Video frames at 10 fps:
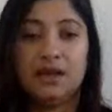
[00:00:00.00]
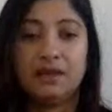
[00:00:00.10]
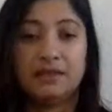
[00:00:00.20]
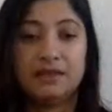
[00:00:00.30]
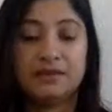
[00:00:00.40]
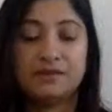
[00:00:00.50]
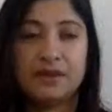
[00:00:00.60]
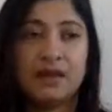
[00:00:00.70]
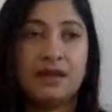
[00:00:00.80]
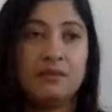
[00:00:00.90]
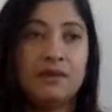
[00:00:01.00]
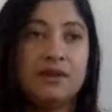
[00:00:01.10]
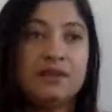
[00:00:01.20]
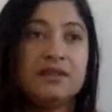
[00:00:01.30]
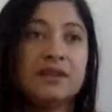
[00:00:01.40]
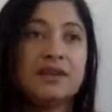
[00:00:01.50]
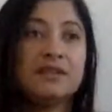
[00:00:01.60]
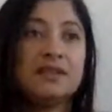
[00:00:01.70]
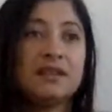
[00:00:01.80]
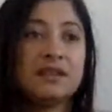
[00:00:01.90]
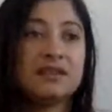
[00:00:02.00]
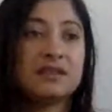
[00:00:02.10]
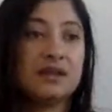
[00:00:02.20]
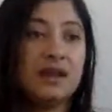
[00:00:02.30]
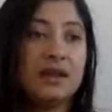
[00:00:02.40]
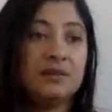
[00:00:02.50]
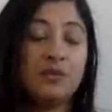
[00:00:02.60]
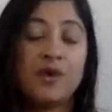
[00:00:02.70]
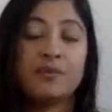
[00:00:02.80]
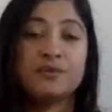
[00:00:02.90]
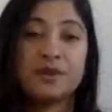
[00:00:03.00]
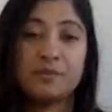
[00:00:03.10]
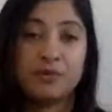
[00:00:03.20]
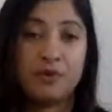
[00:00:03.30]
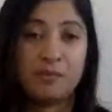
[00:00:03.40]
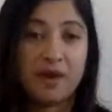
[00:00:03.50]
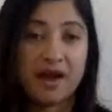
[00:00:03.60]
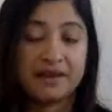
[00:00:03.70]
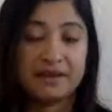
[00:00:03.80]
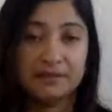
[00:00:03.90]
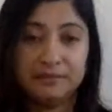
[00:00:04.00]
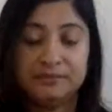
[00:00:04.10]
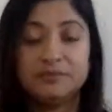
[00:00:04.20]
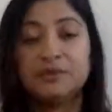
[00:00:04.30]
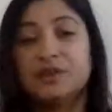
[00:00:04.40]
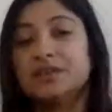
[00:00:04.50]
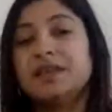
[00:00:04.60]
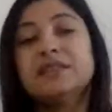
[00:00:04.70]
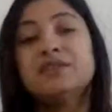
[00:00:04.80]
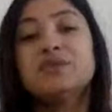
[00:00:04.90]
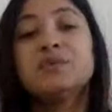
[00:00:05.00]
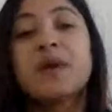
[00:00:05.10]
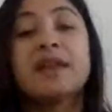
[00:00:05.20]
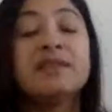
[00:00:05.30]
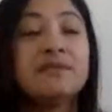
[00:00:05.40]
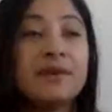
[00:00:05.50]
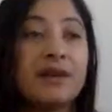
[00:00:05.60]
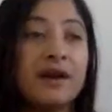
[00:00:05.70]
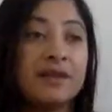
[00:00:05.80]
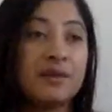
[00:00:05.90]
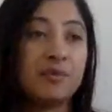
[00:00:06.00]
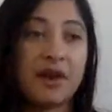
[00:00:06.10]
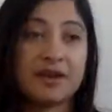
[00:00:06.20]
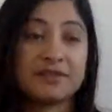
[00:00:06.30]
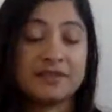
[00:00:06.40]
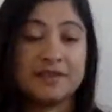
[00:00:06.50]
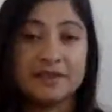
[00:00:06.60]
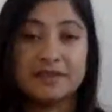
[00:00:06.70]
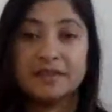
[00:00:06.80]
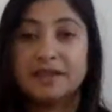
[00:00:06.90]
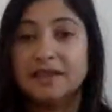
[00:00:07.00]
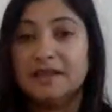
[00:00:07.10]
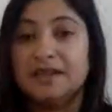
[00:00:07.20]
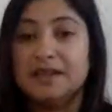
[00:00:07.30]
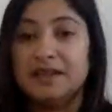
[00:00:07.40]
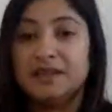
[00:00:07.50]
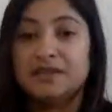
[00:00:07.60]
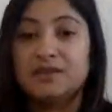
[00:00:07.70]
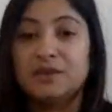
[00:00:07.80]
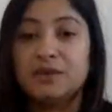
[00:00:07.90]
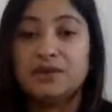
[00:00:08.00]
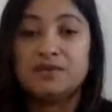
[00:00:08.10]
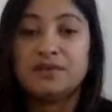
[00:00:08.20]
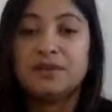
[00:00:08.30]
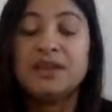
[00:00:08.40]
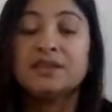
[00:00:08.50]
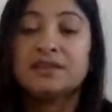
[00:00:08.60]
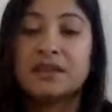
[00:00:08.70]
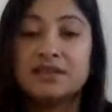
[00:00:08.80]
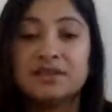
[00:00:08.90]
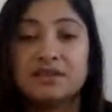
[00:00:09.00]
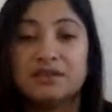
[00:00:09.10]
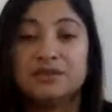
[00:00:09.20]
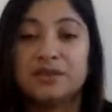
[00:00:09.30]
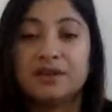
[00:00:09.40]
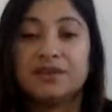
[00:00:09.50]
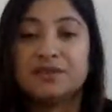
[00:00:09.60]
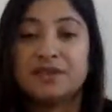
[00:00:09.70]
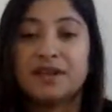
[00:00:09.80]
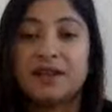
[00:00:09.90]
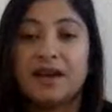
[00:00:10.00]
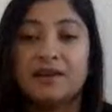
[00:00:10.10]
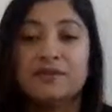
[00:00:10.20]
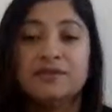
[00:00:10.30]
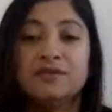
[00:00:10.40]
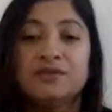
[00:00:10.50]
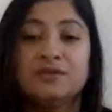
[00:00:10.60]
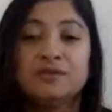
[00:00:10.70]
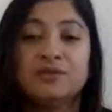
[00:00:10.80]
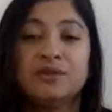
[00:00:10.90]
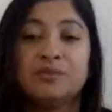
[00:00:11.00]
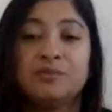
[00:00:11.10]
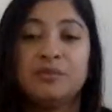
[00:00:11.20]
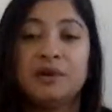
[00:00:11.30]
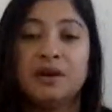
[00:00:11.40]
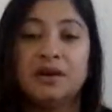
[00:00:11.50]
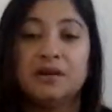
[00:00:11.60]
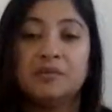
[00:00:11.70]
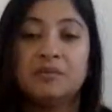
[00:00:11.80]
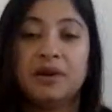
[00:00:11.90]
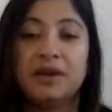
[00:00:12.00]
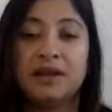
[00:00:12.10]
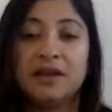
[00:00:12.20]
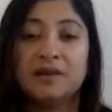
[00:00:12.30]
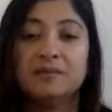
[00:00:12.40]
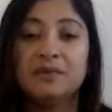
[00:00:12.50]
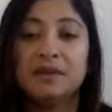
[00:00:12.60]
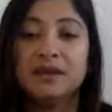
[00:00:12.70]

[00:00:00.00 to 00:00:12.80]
in this way, what it does it warms up your body. So it gets you ready for other practices. So it's really essential to understand how you do your pranayam.